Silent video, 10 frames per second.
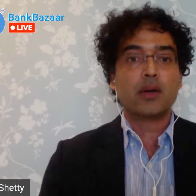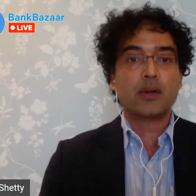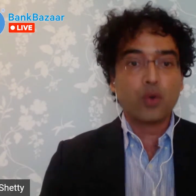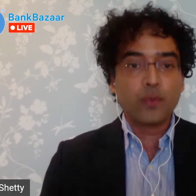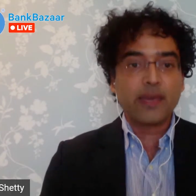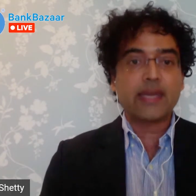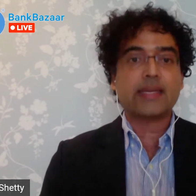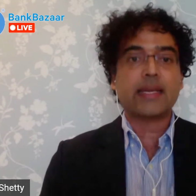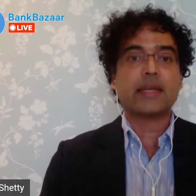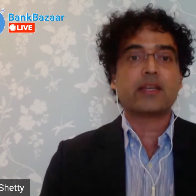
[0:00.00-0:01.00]
do
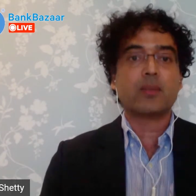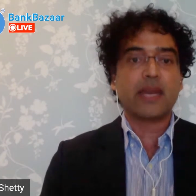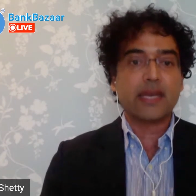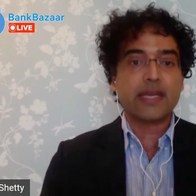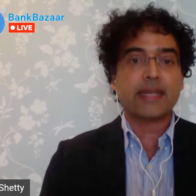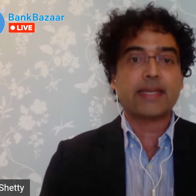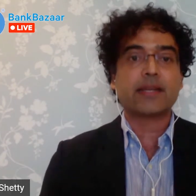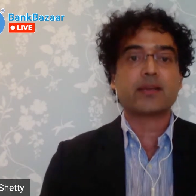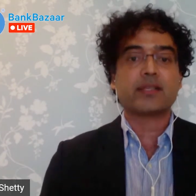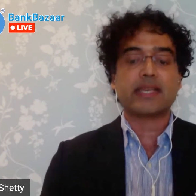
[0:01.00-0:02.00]
meditate, you're meditating
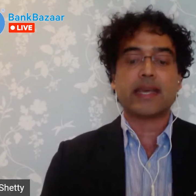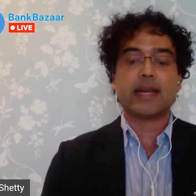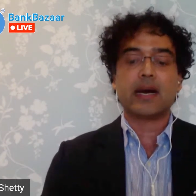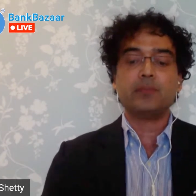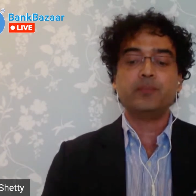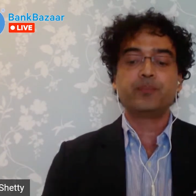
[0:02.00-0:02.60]
to stay calm.